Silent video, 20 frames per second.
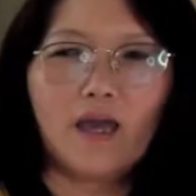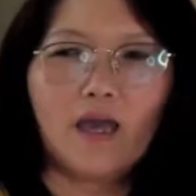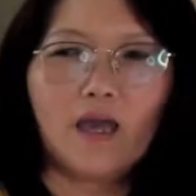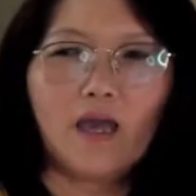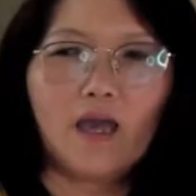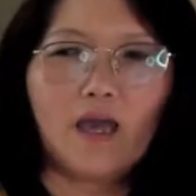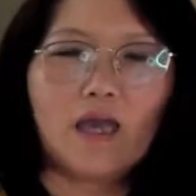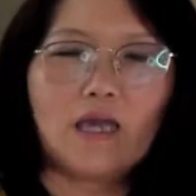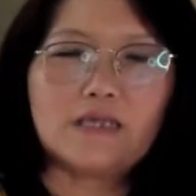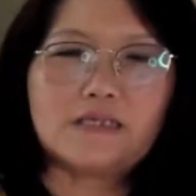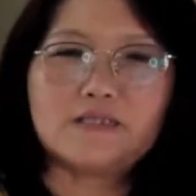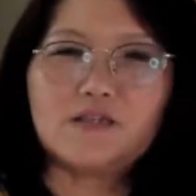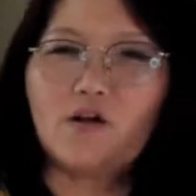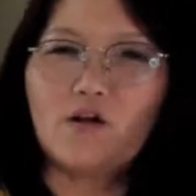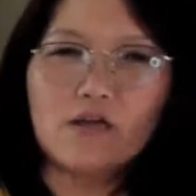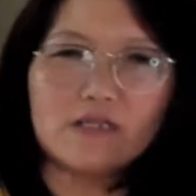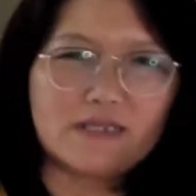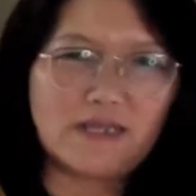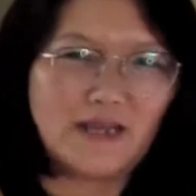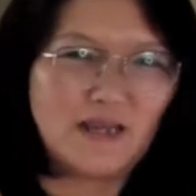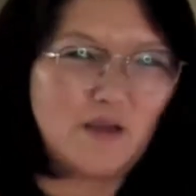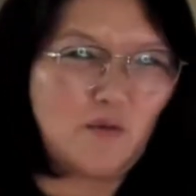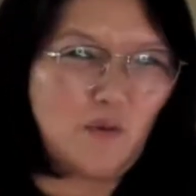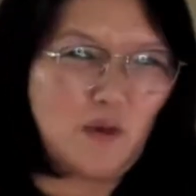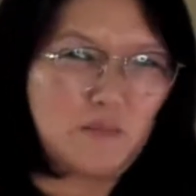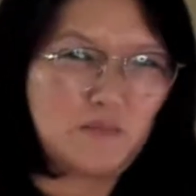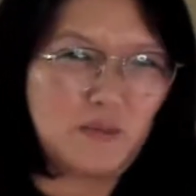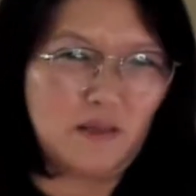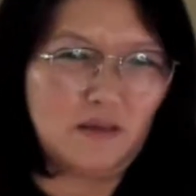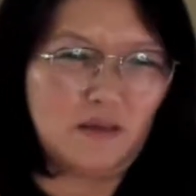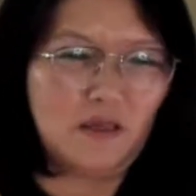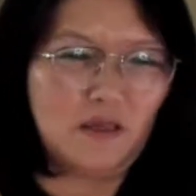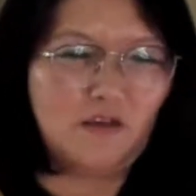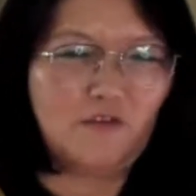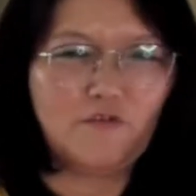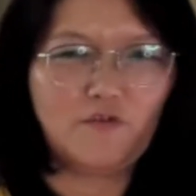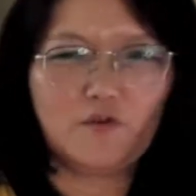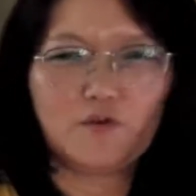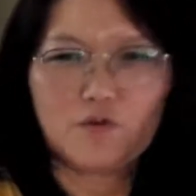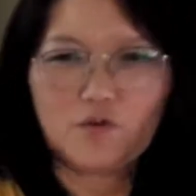It's not a deadly weapon. If
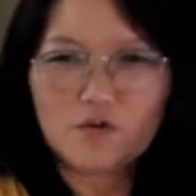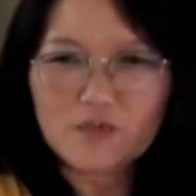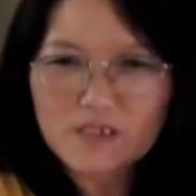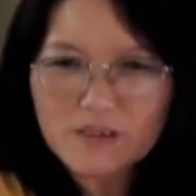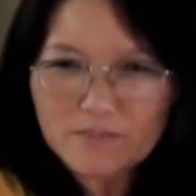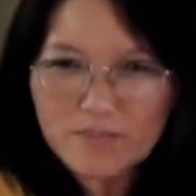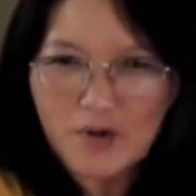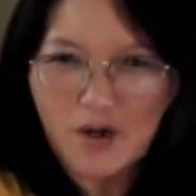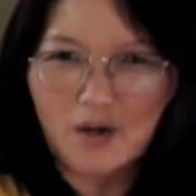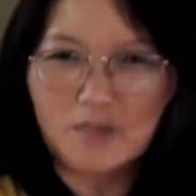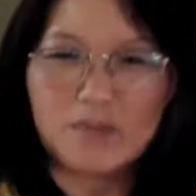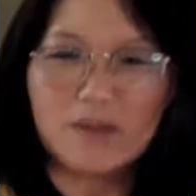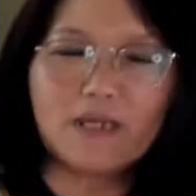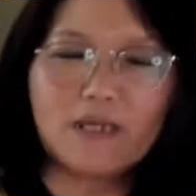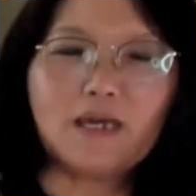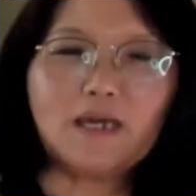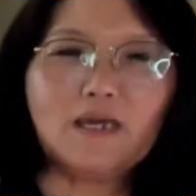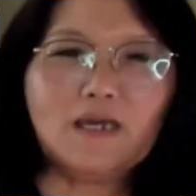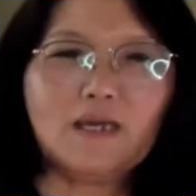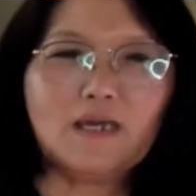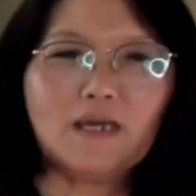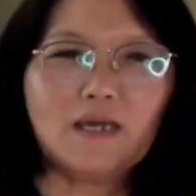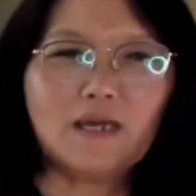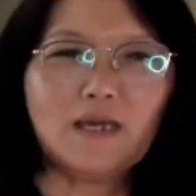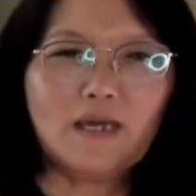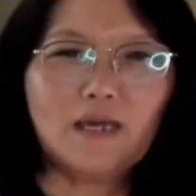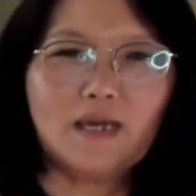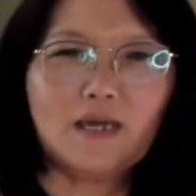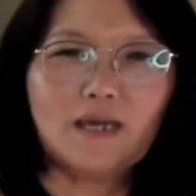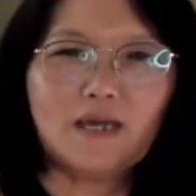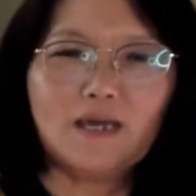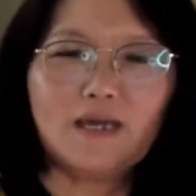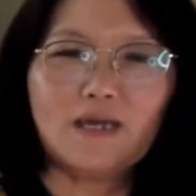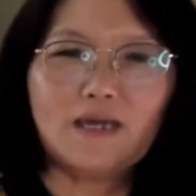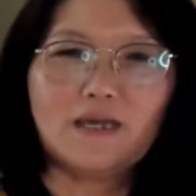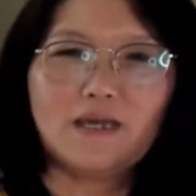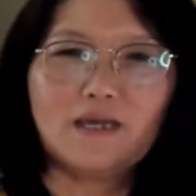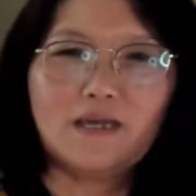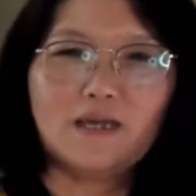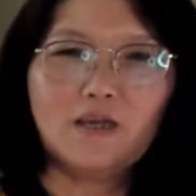you use it properly,
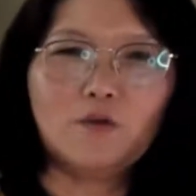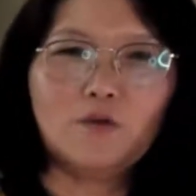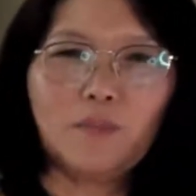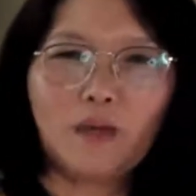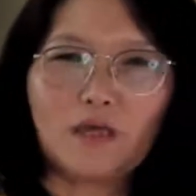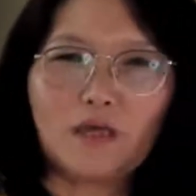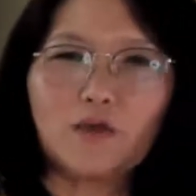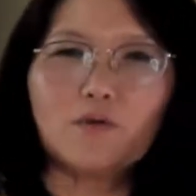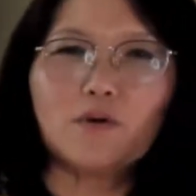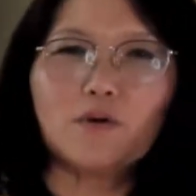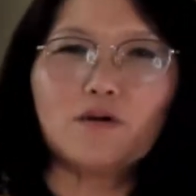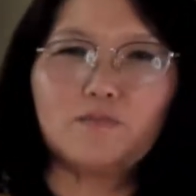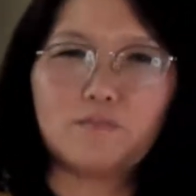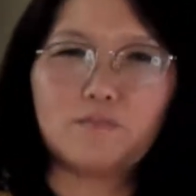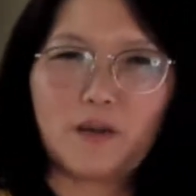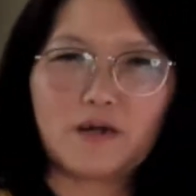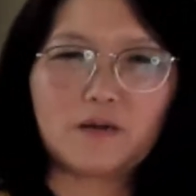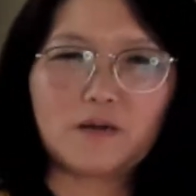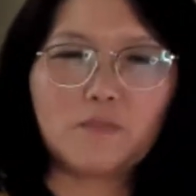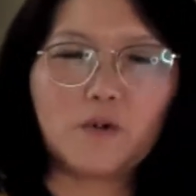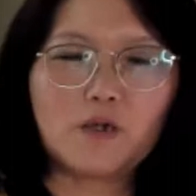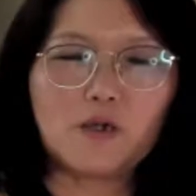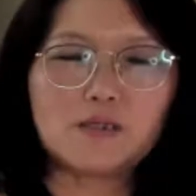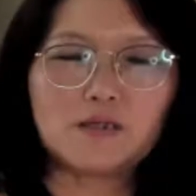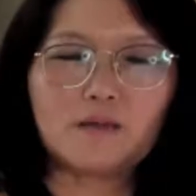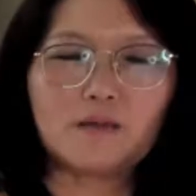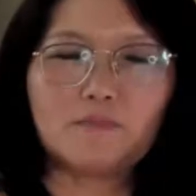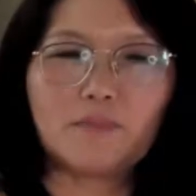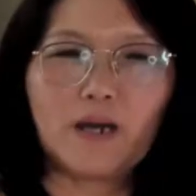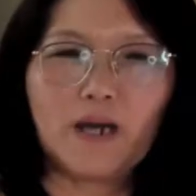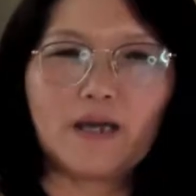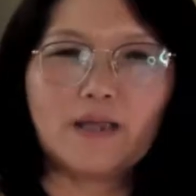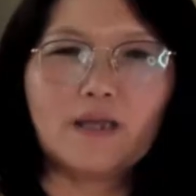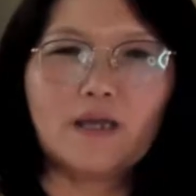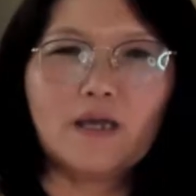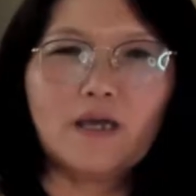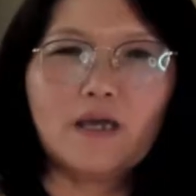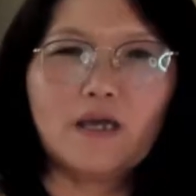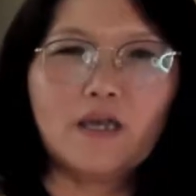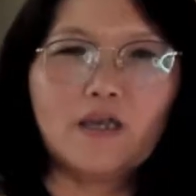it'll make you a better person. But
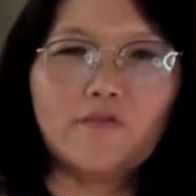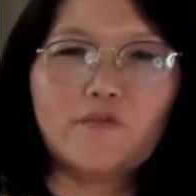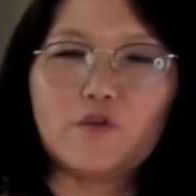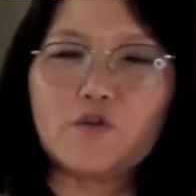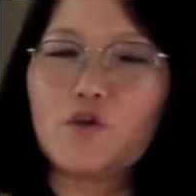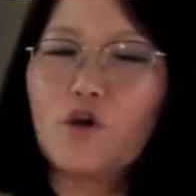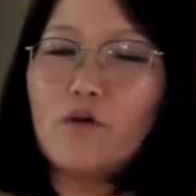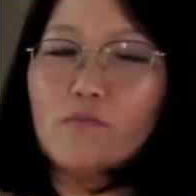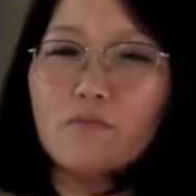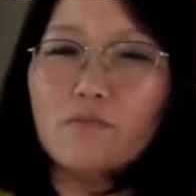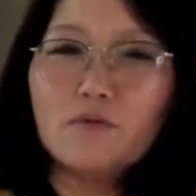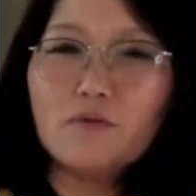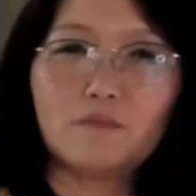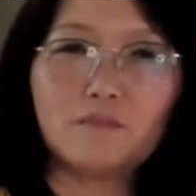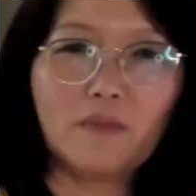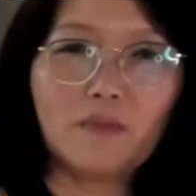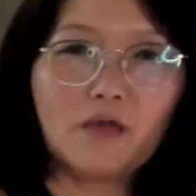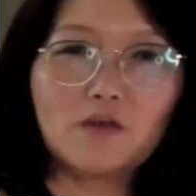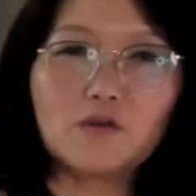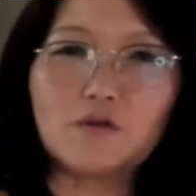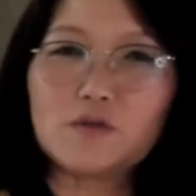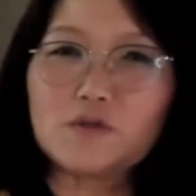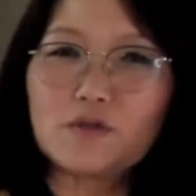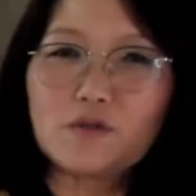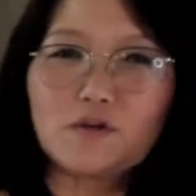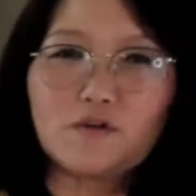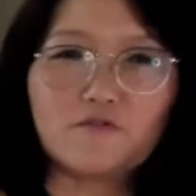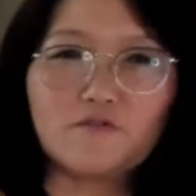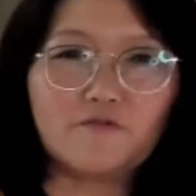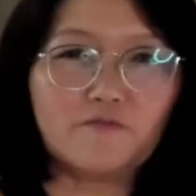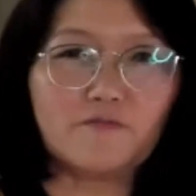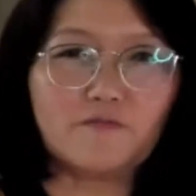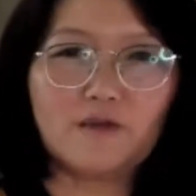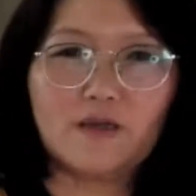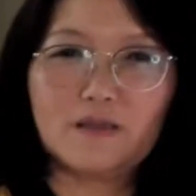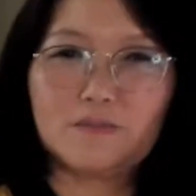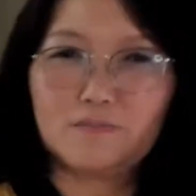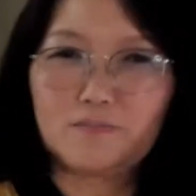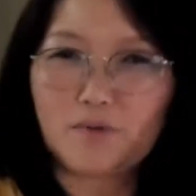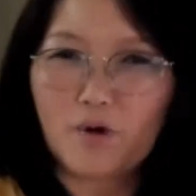if you don't make use of
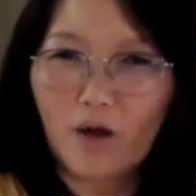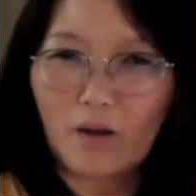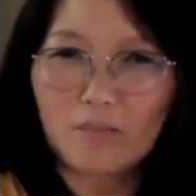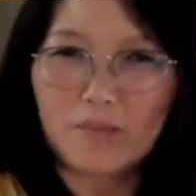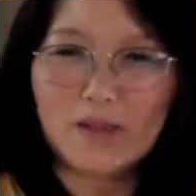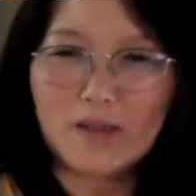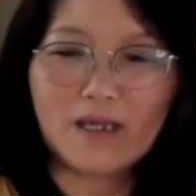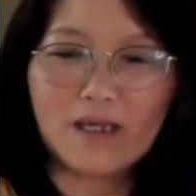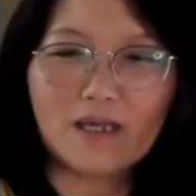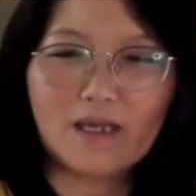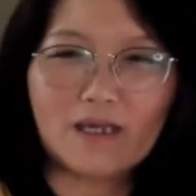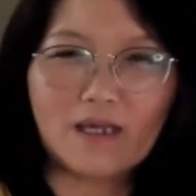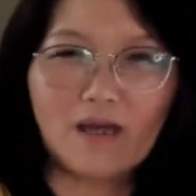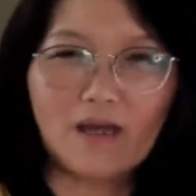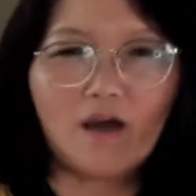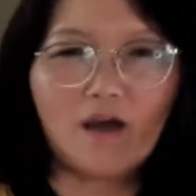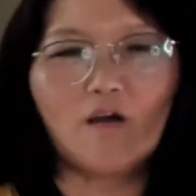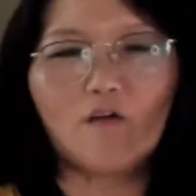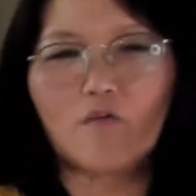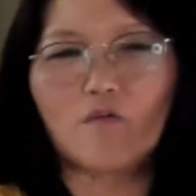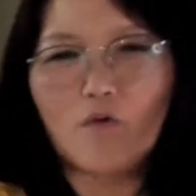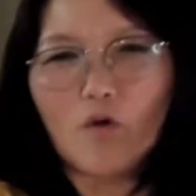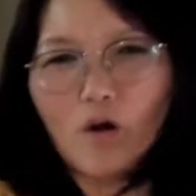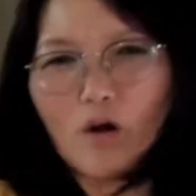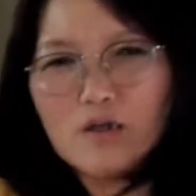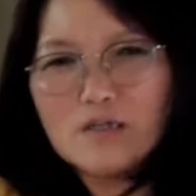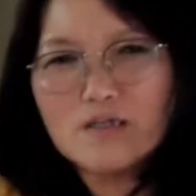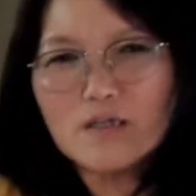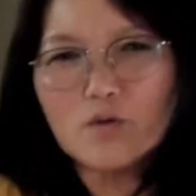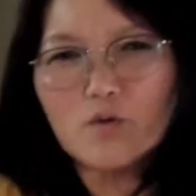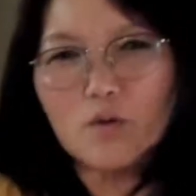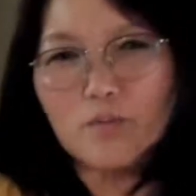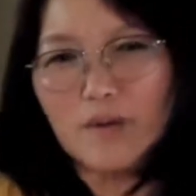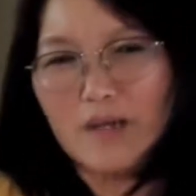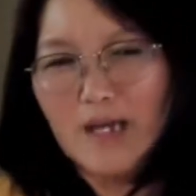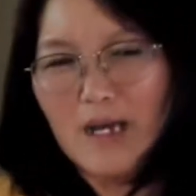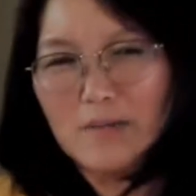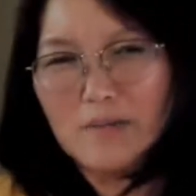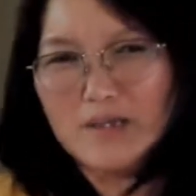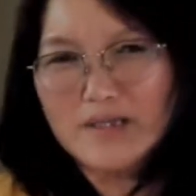it properly, of course, it will
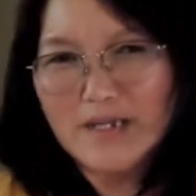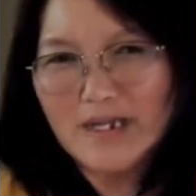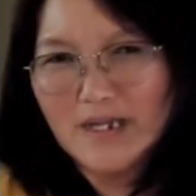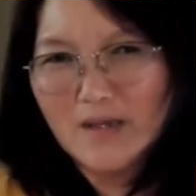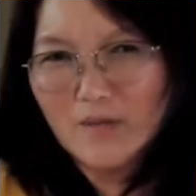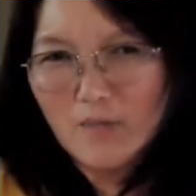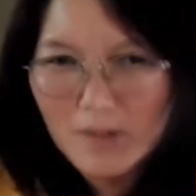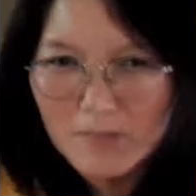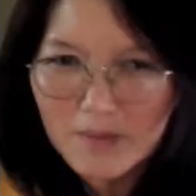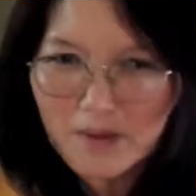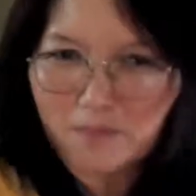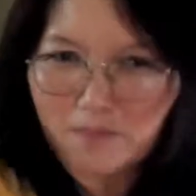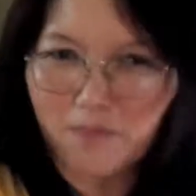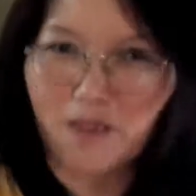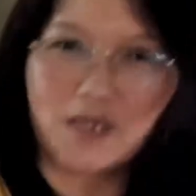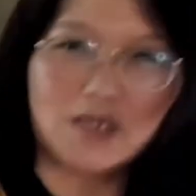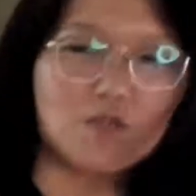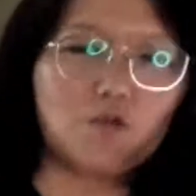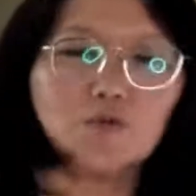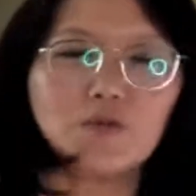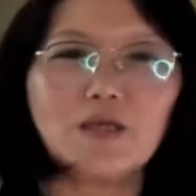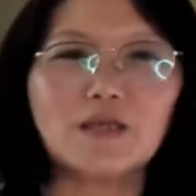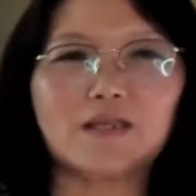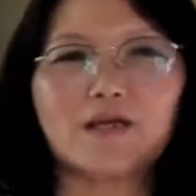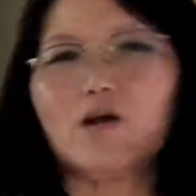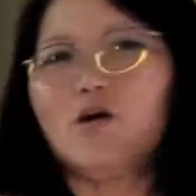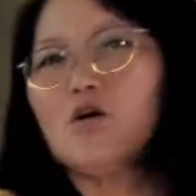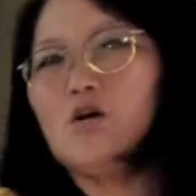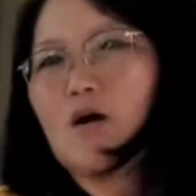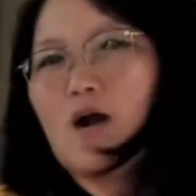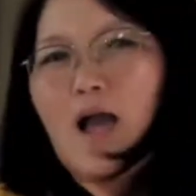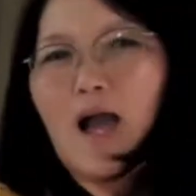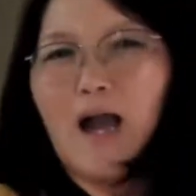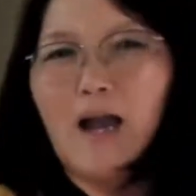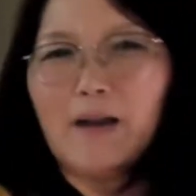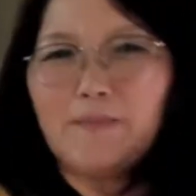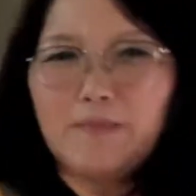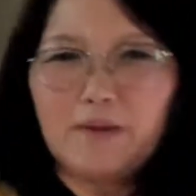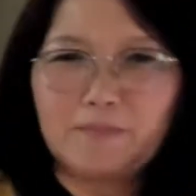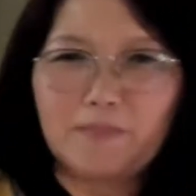become a deadly weapon because you think that, oh,
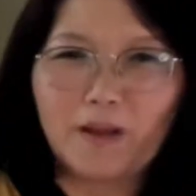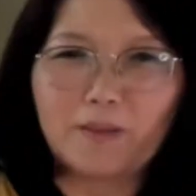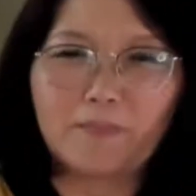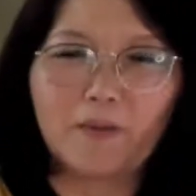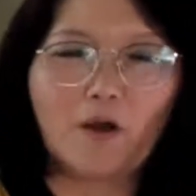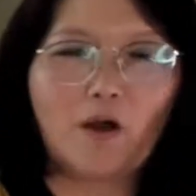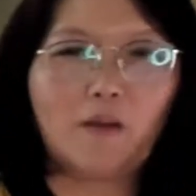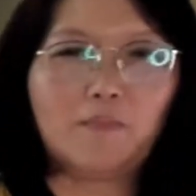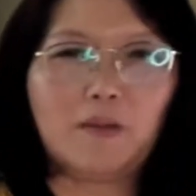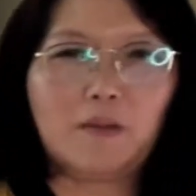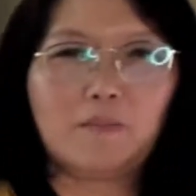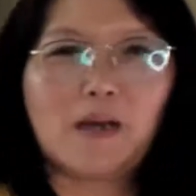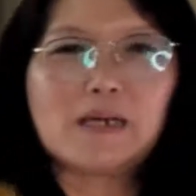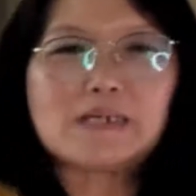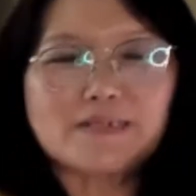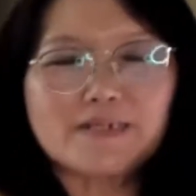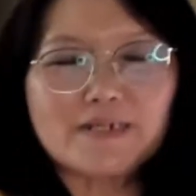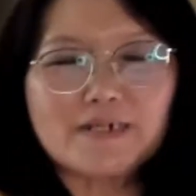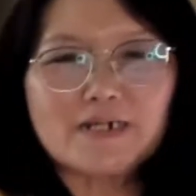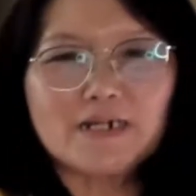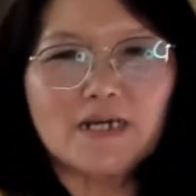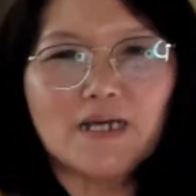I'm a black belt, I'm a master.